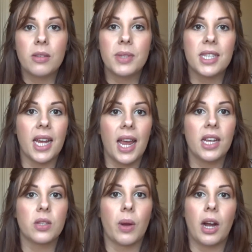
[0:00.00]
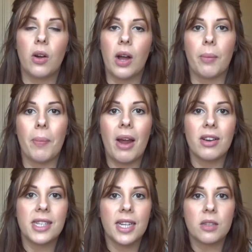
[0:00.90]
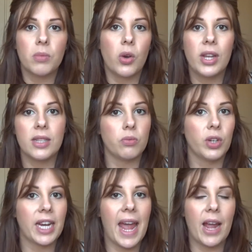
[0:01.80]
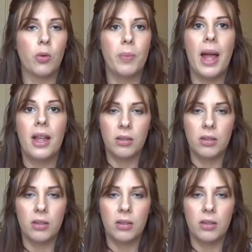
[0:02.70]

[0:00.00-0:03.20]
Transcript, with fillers: them today as well and paracetamol isn't really help